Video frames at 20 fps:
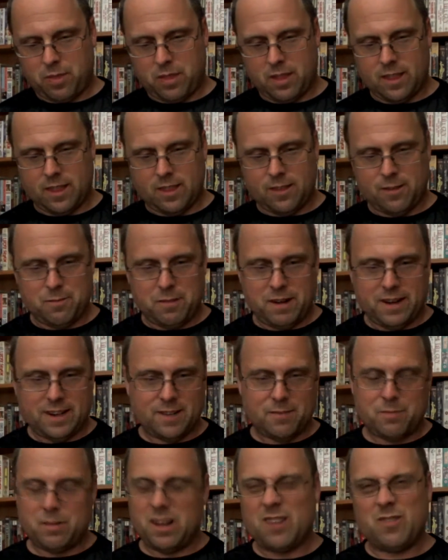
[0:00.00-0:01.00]
We made a
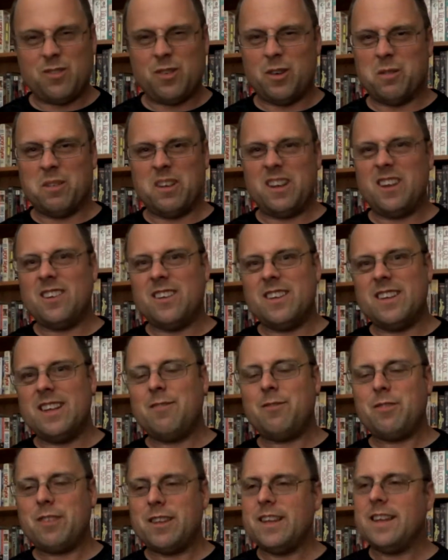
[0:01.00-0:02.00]
platform. You know,
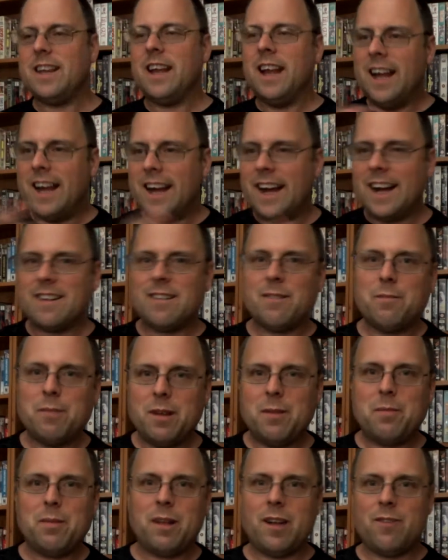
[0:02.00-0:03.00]
everything had to be
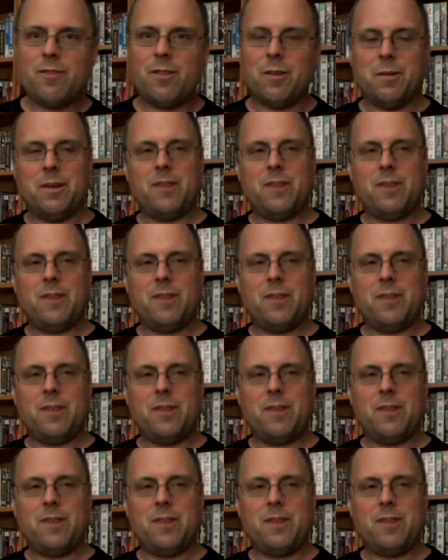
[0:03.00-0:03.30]
a platform.